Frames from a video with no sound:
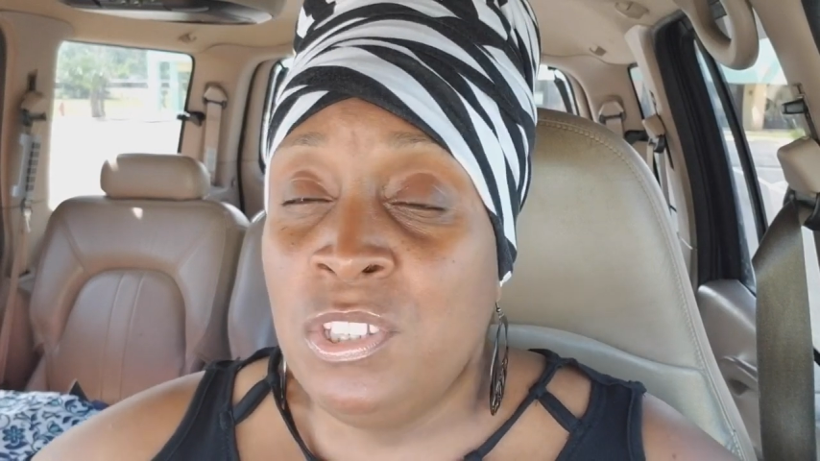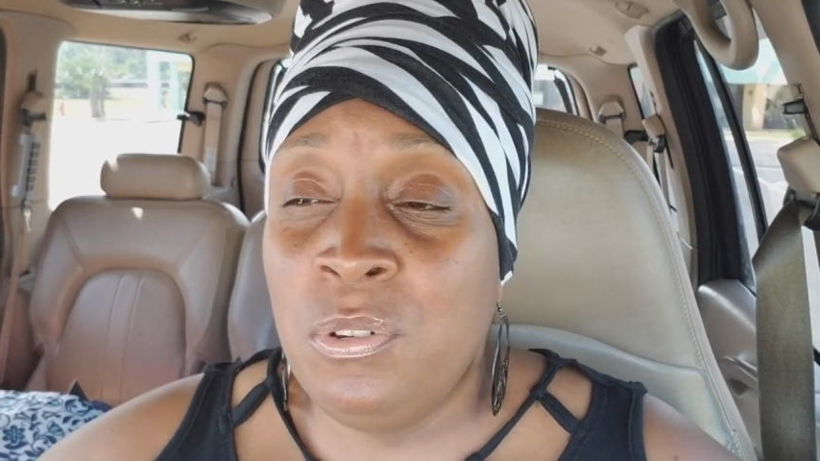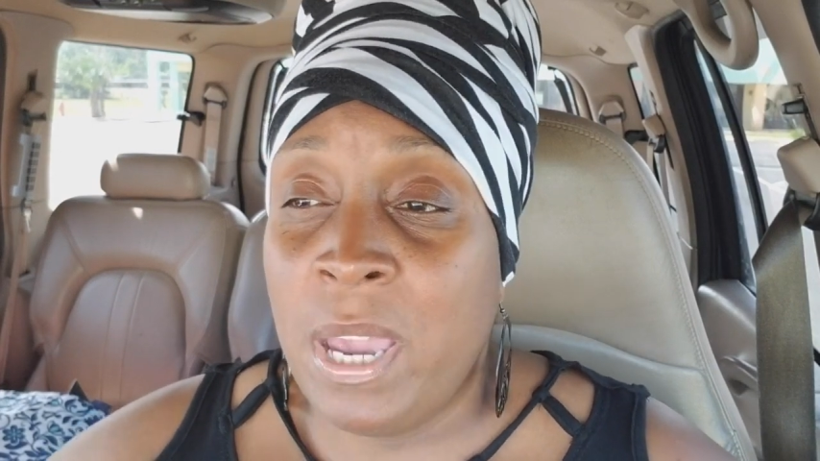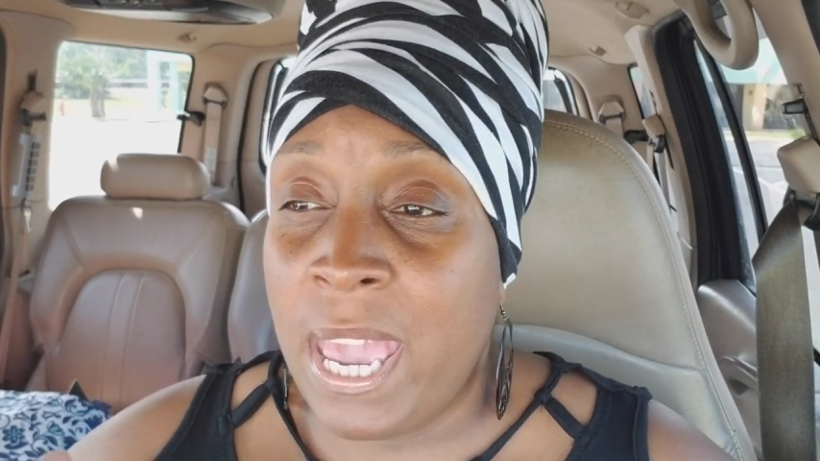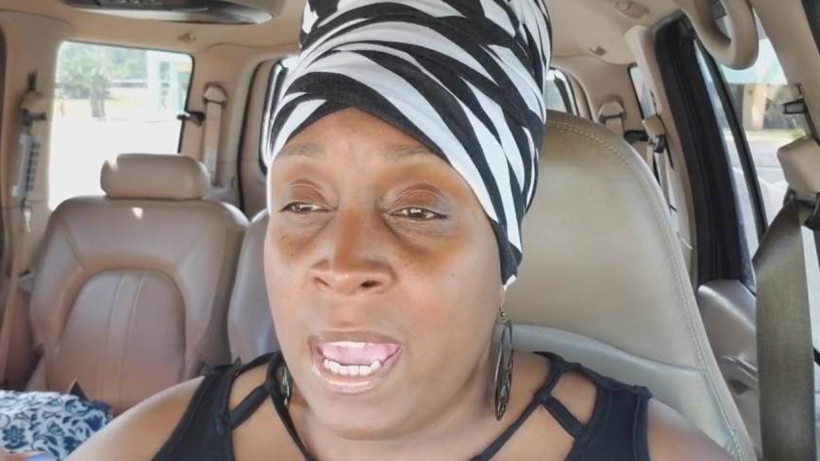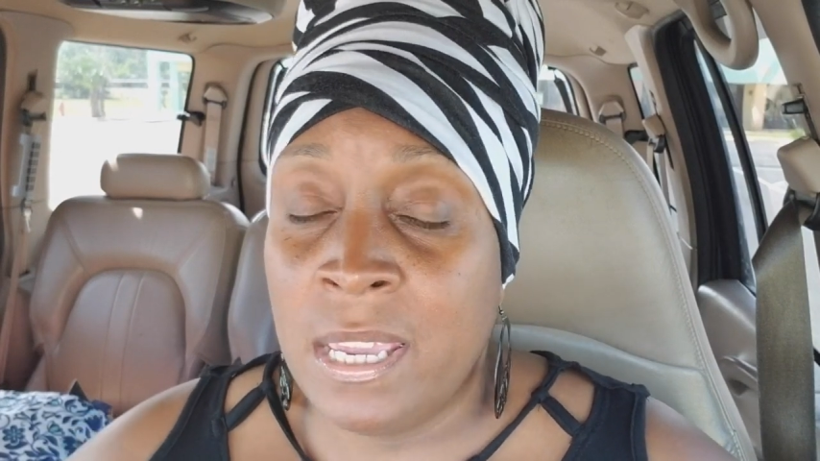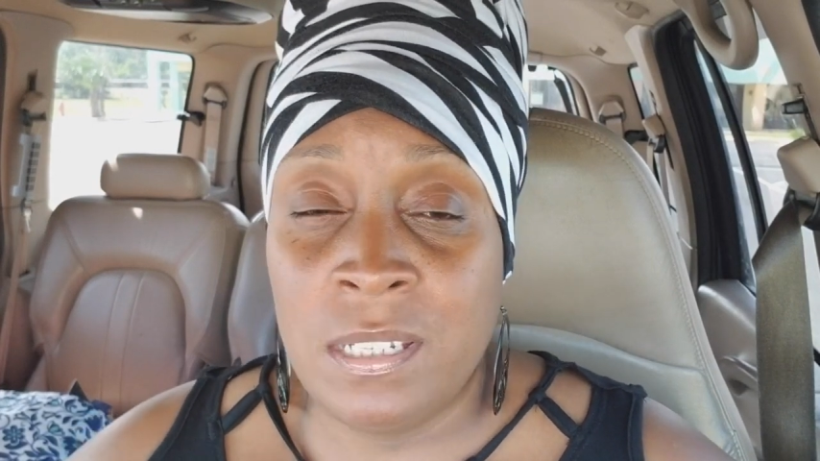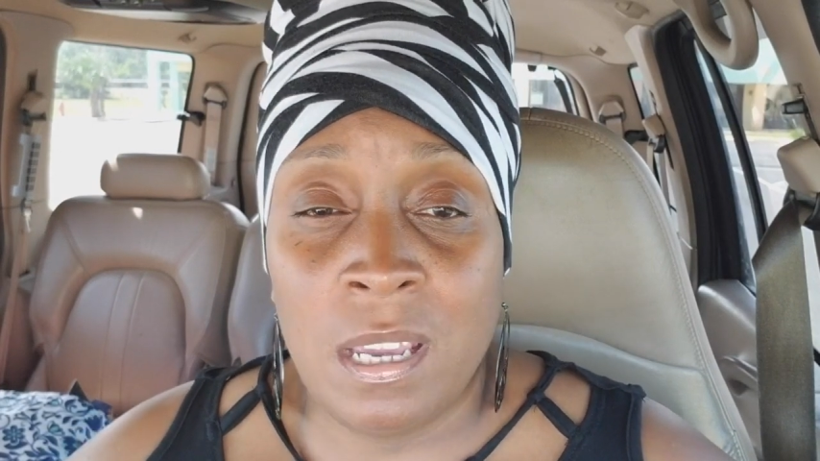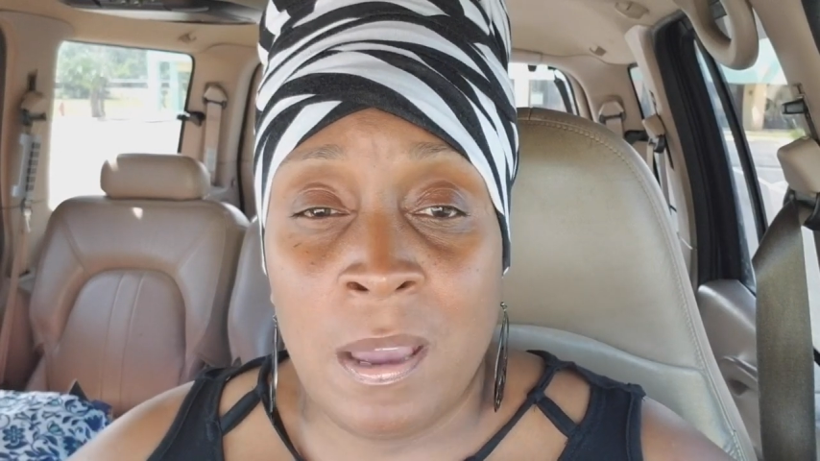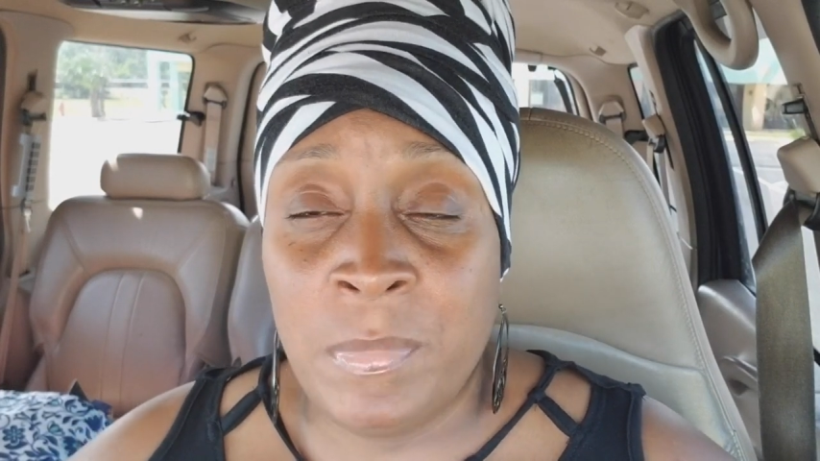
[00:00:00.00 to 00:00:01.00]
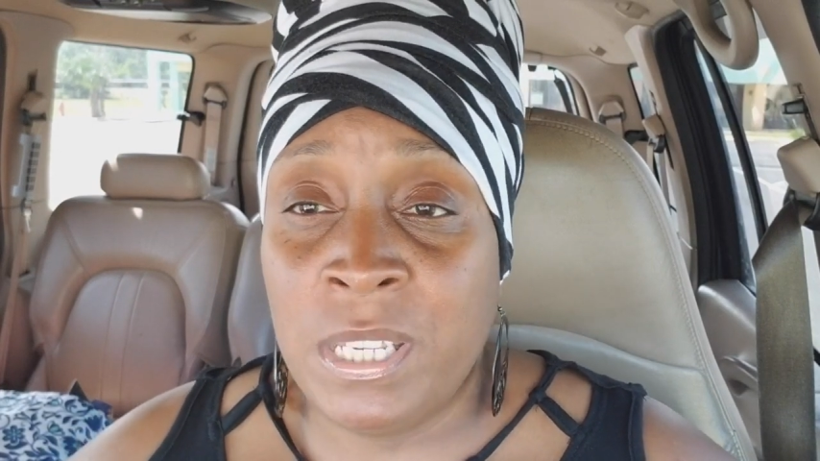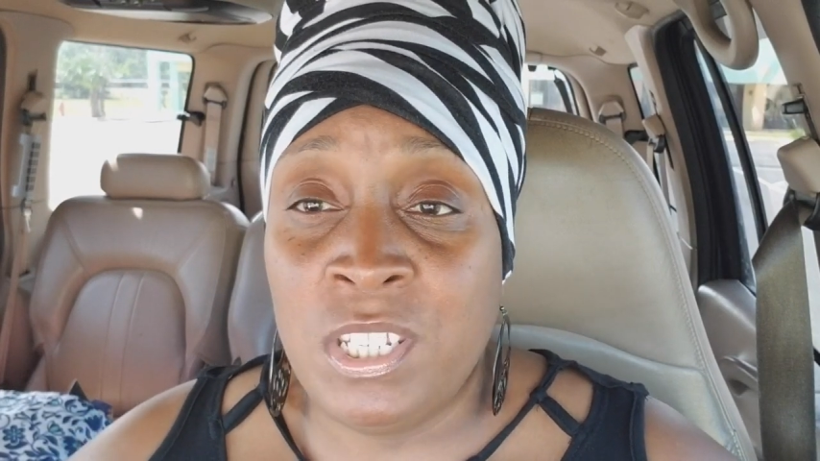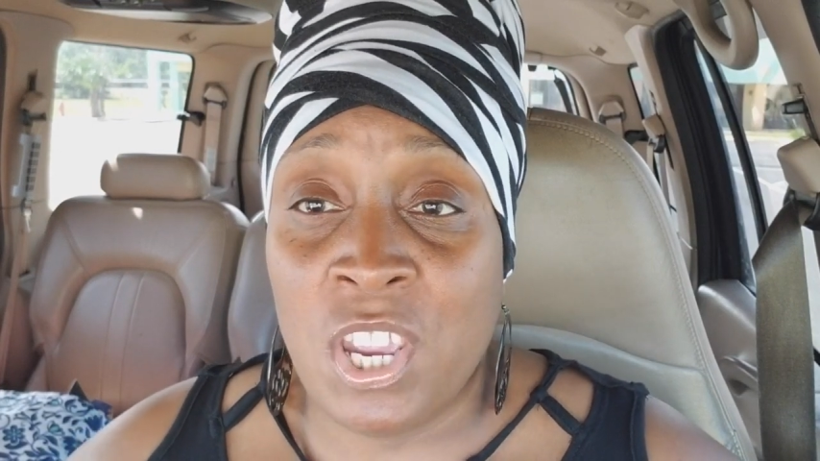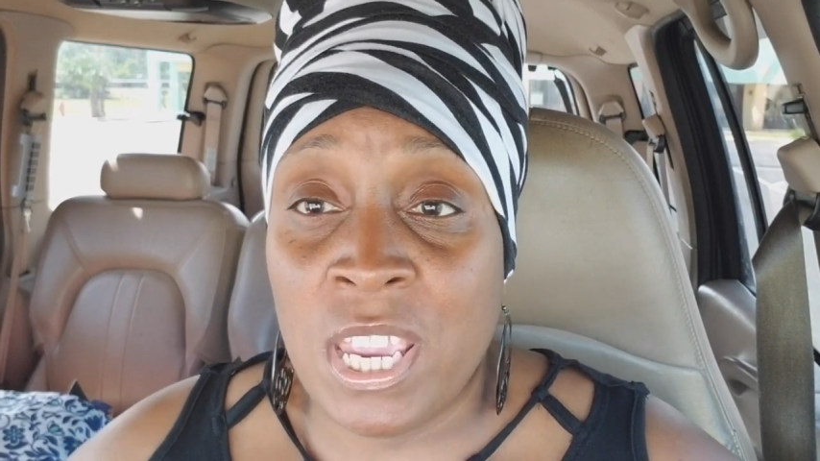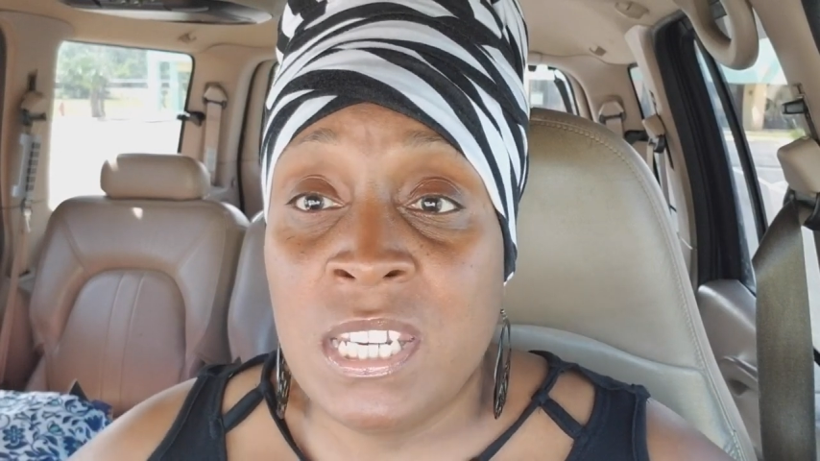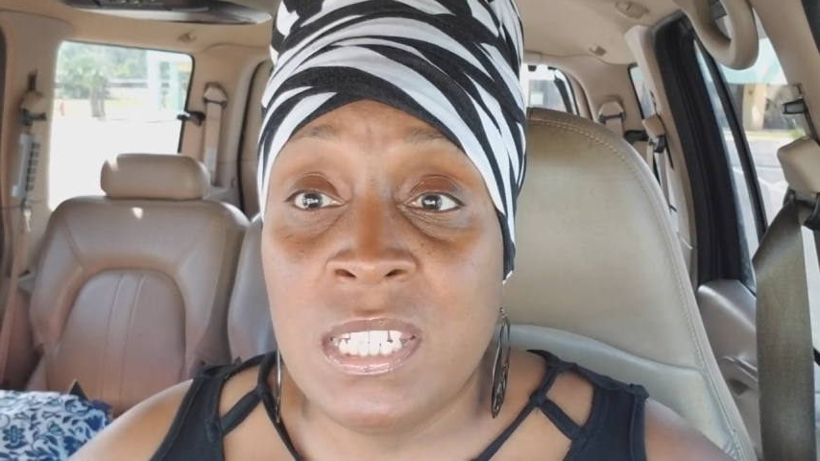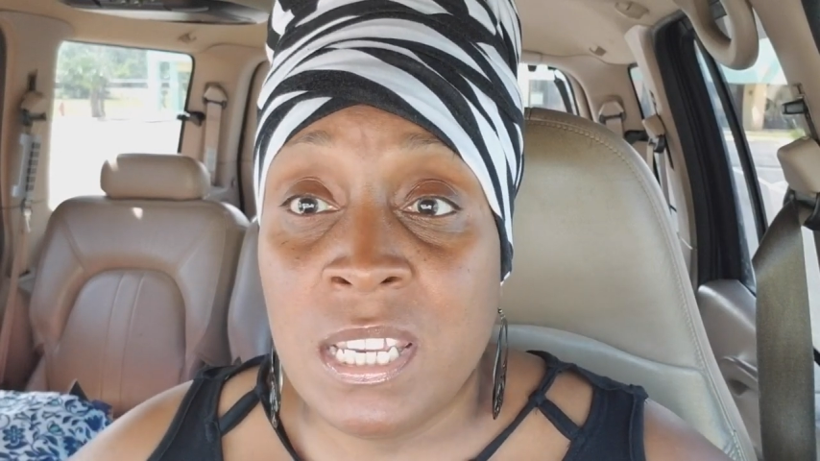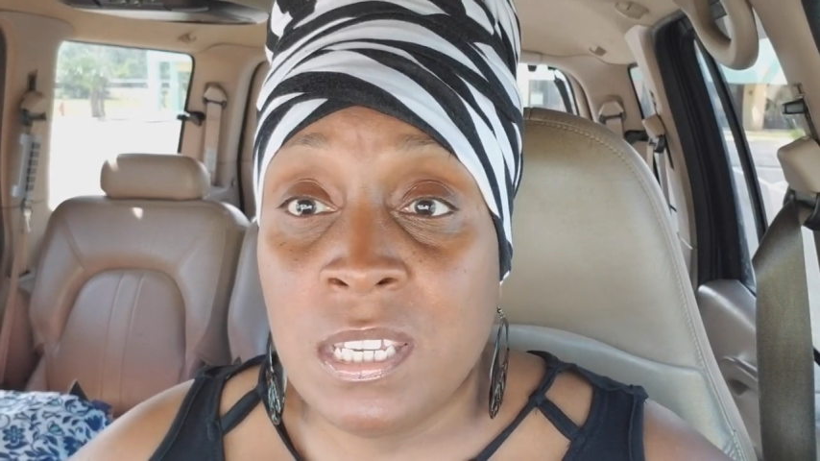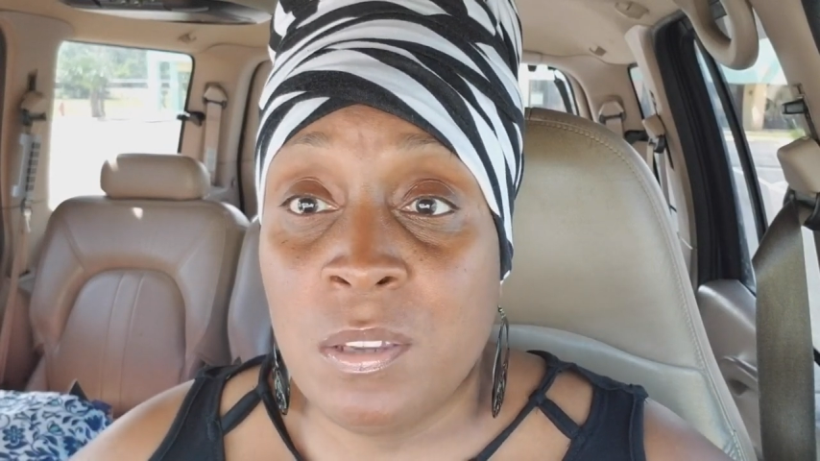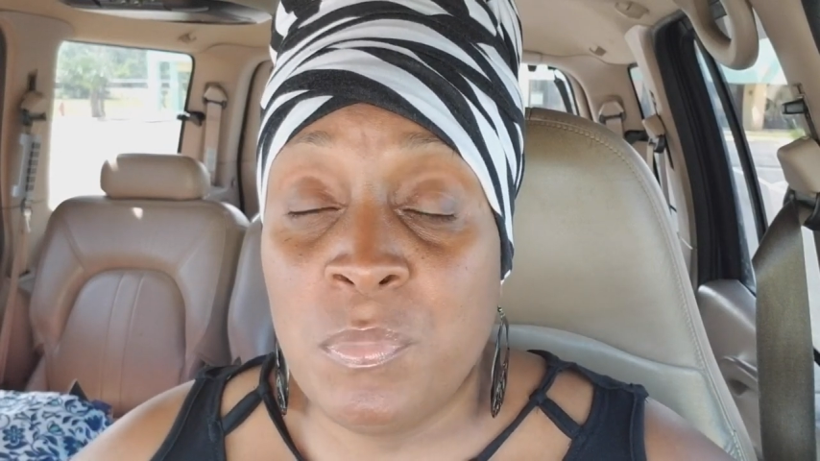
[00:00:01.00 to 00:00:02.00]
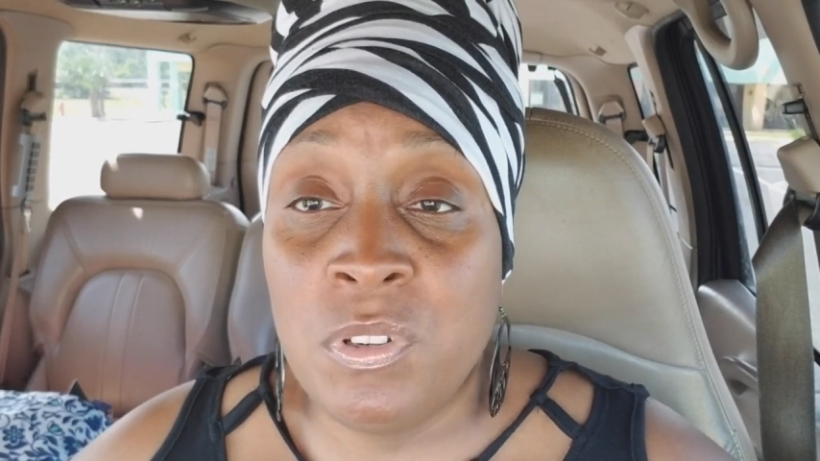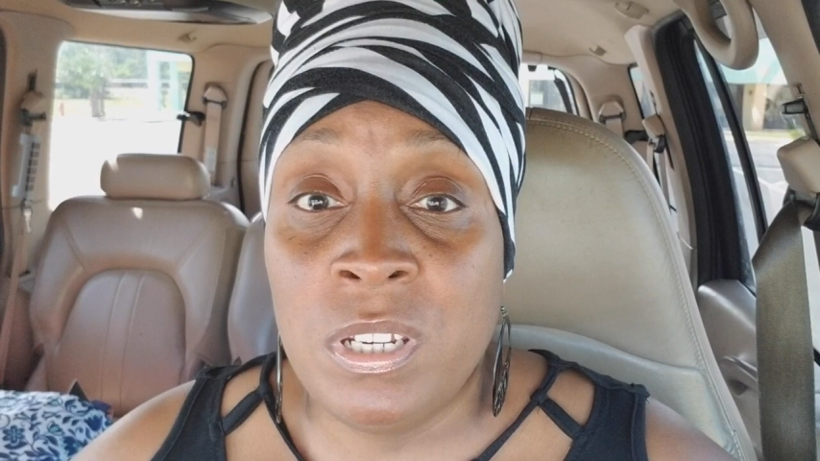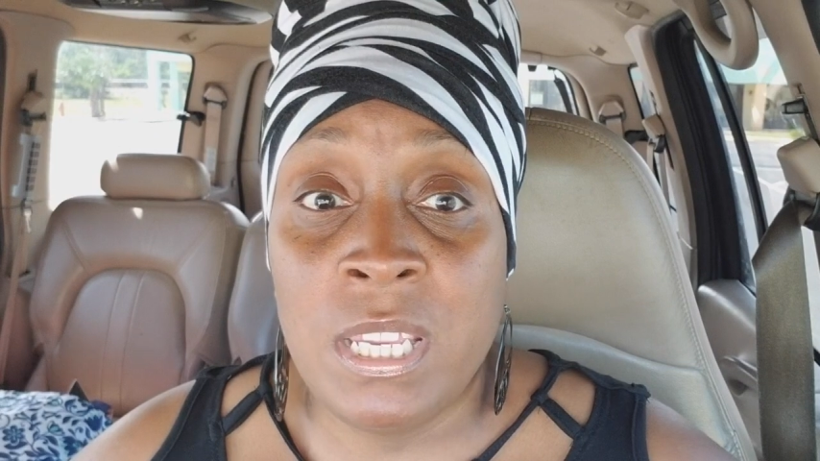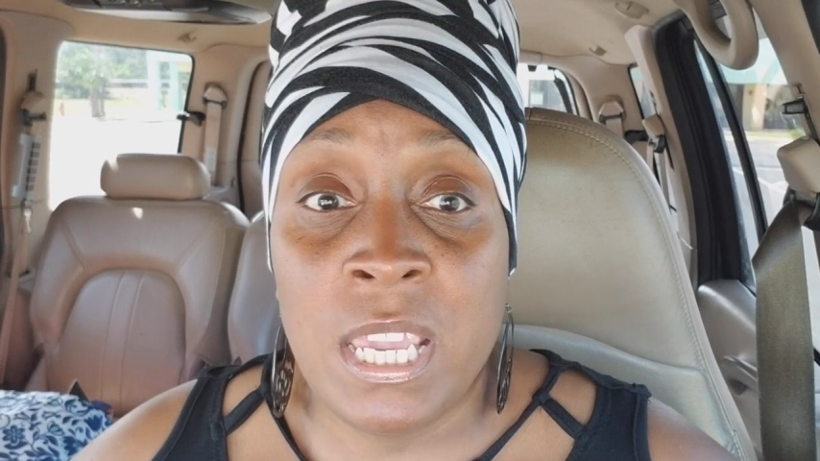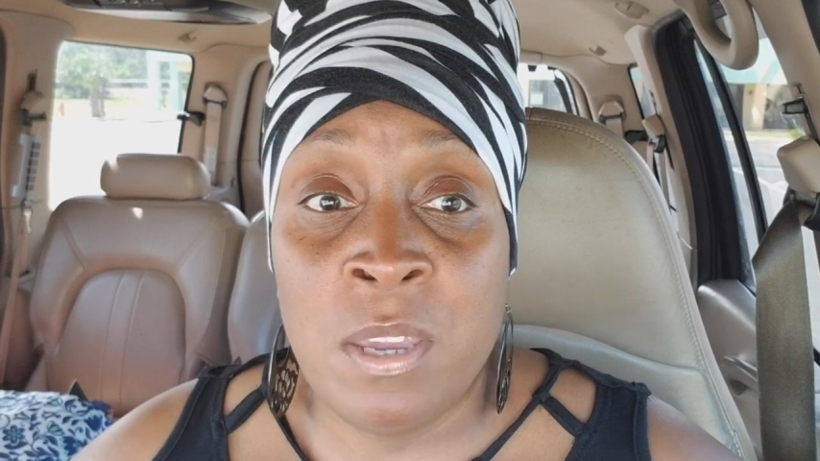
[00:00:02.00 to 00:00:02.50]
you had i mean your indian community